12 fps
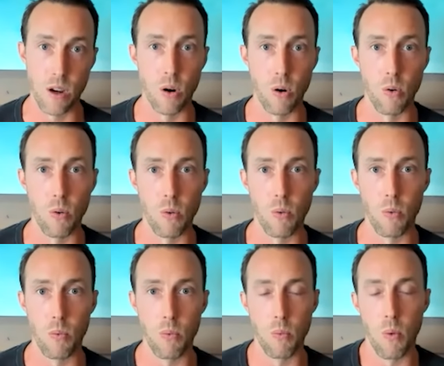So
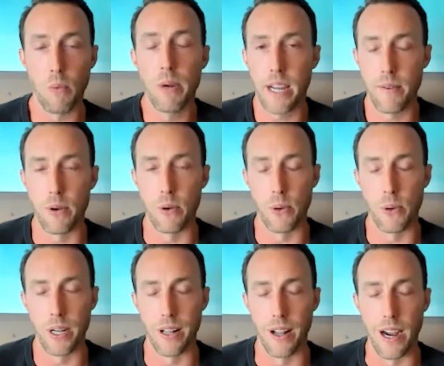what we came to
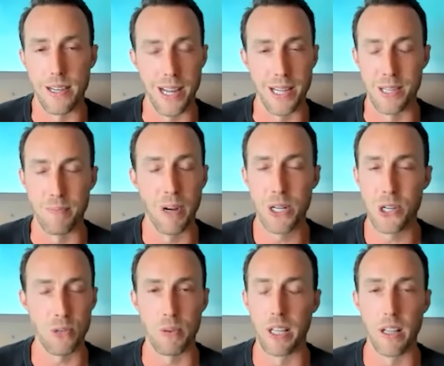realize, as
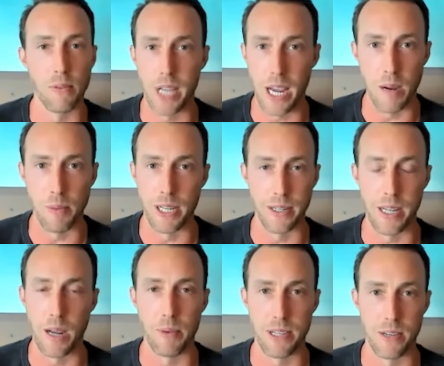much as we love Cayman, and
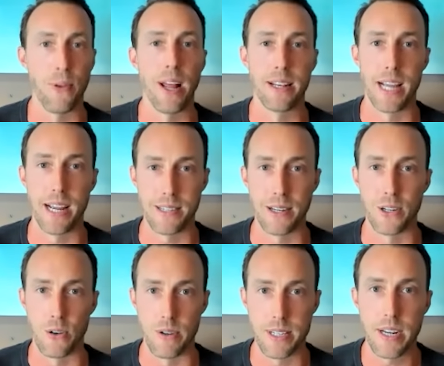Cayman is a fantastic
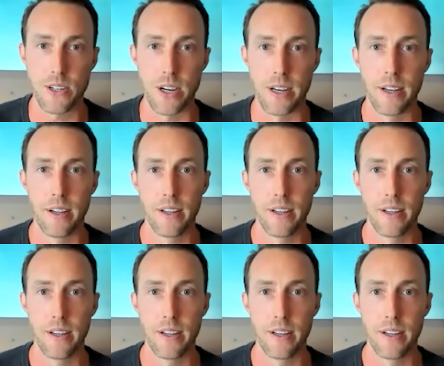jurisdiction,